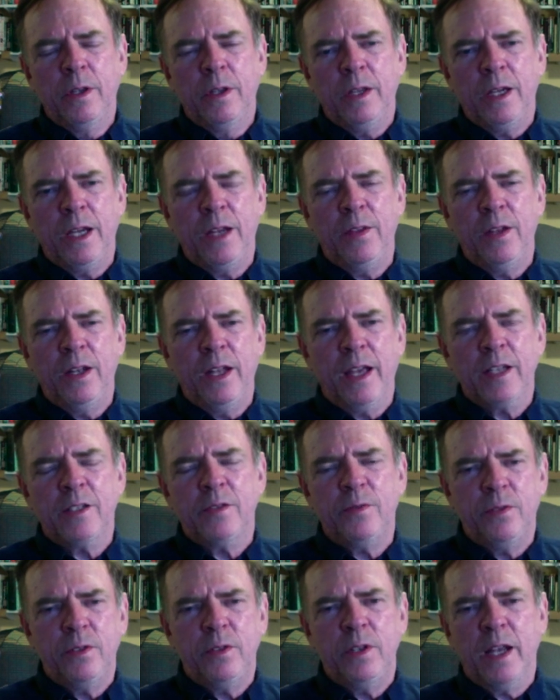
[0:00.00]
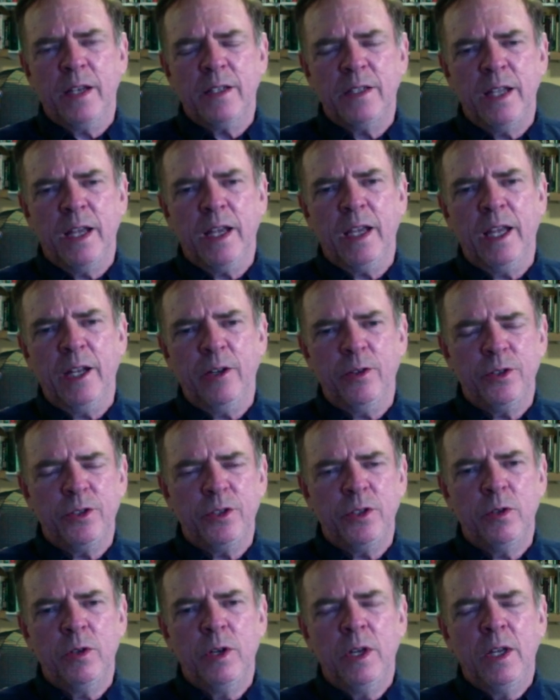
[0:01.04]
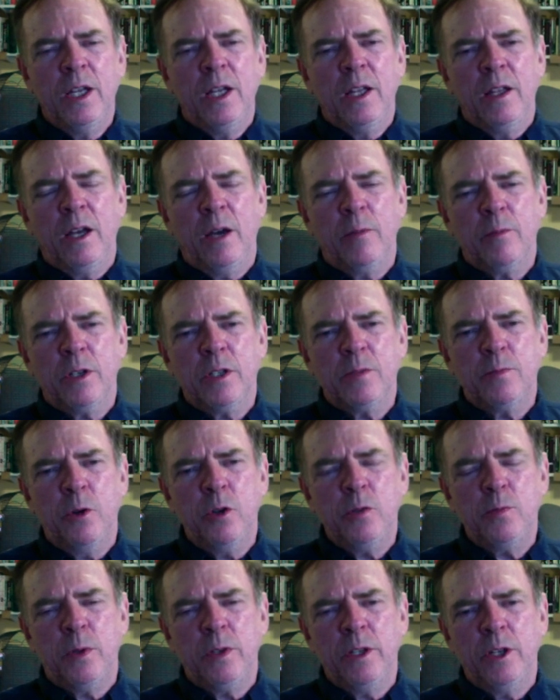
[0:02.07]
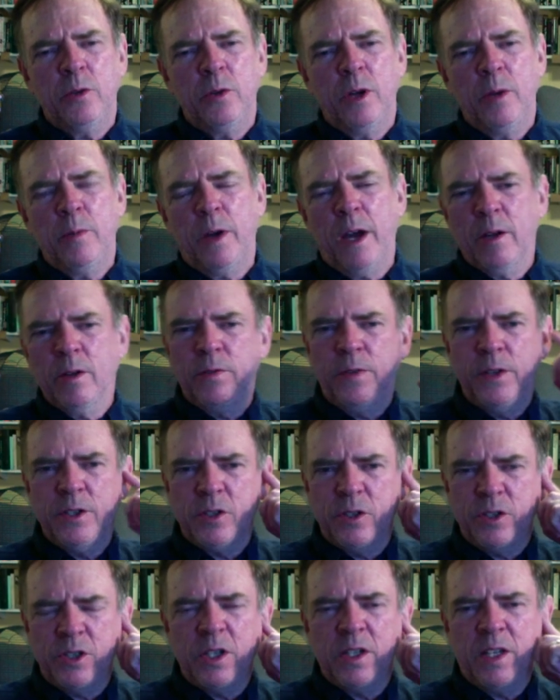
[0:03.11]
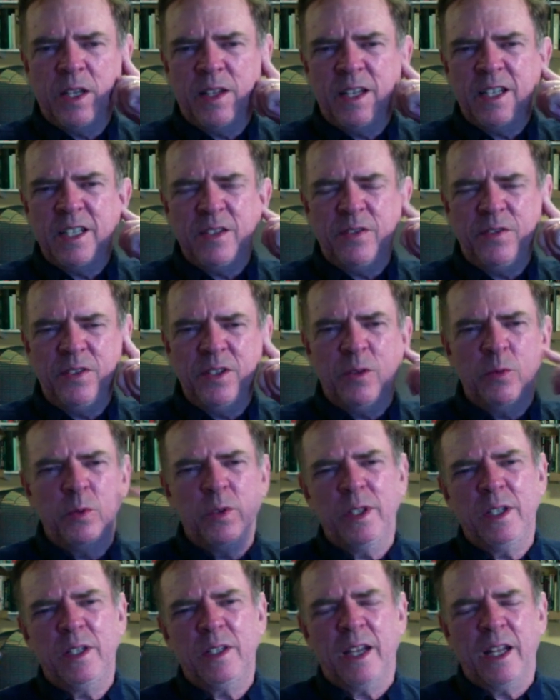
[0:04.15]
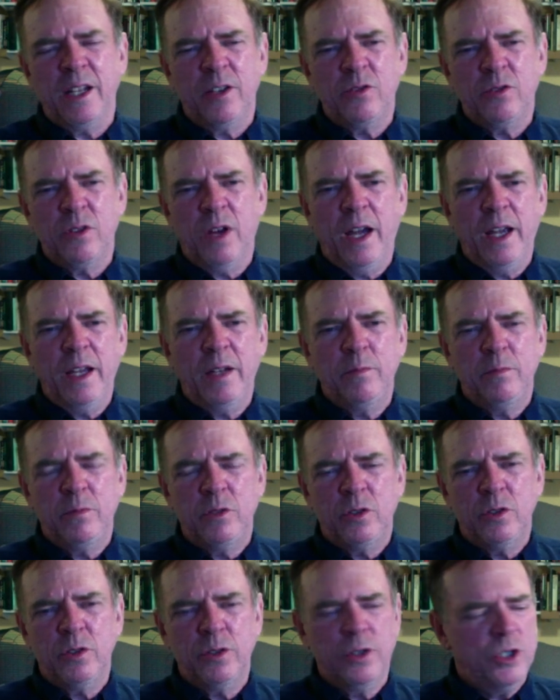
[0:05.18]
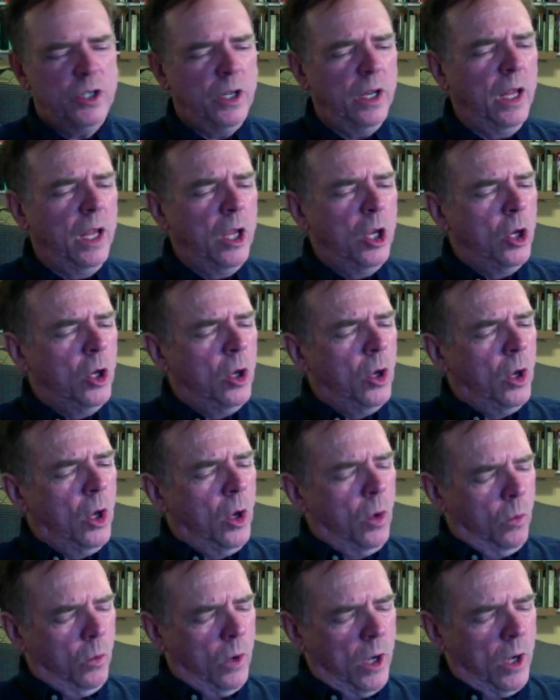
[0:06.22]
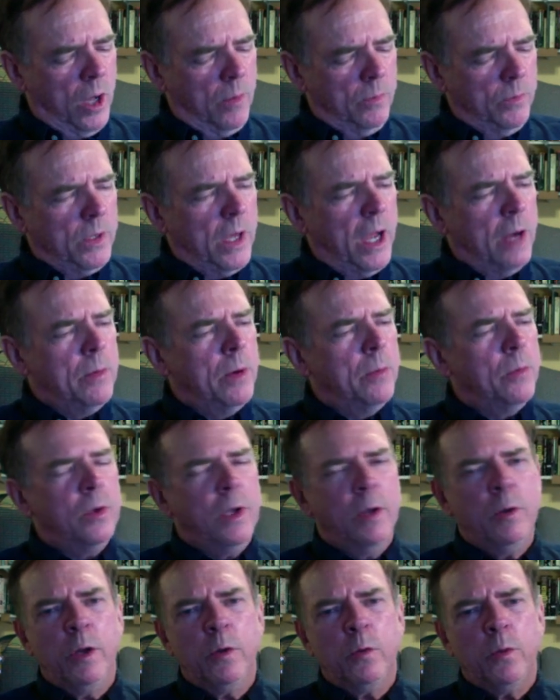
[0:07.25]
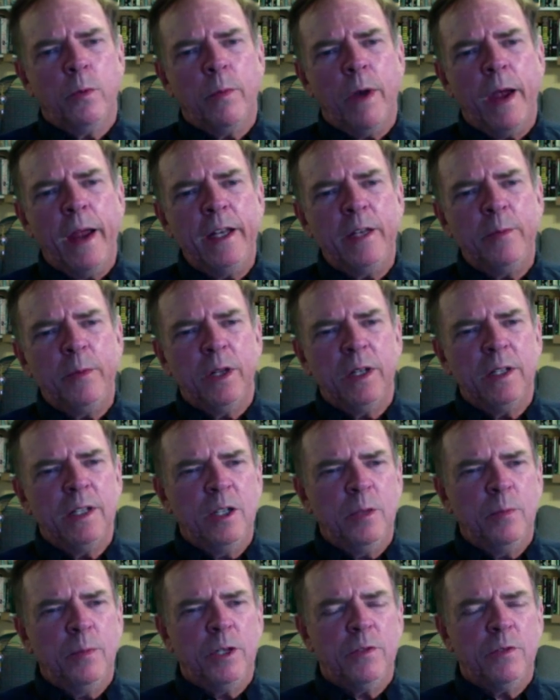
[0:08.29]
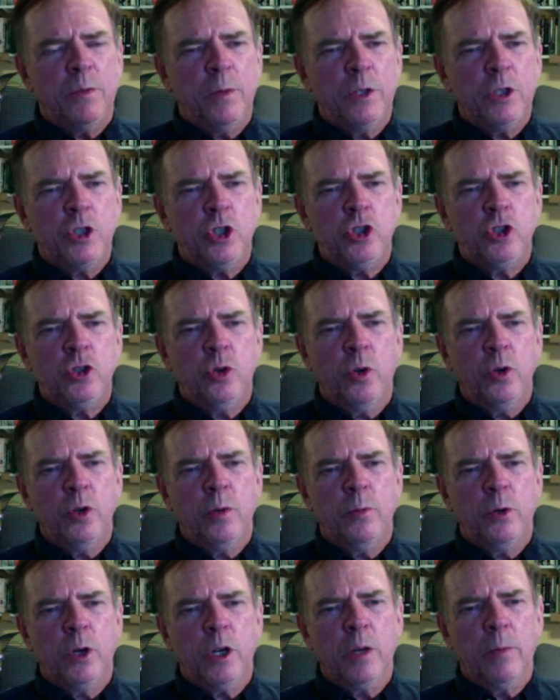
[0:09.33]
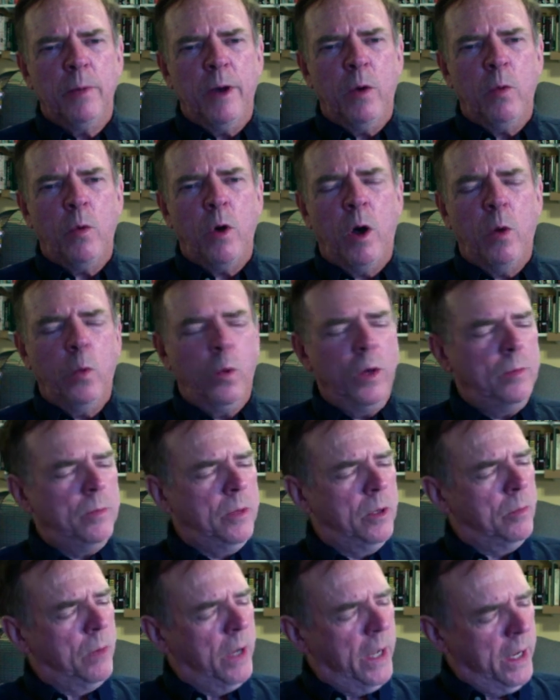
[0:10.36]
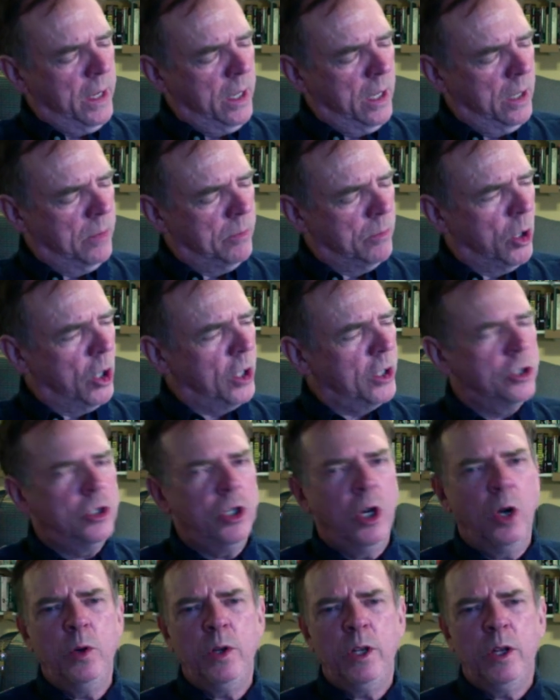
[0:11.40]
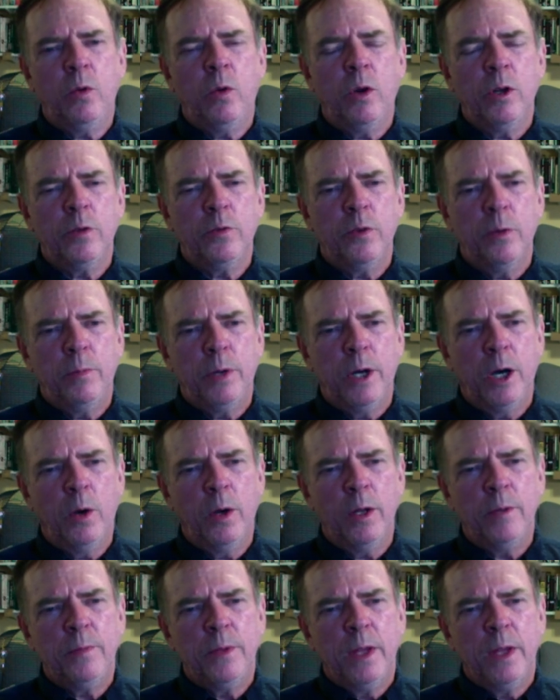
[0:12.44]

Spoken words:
in the next decade or two. Because most literary biographies, they just feel really kind of dry and turgid. I remember it reminded me a little bit of a much shorter book about Walt Whitman by Mark Doty, a wonderful poet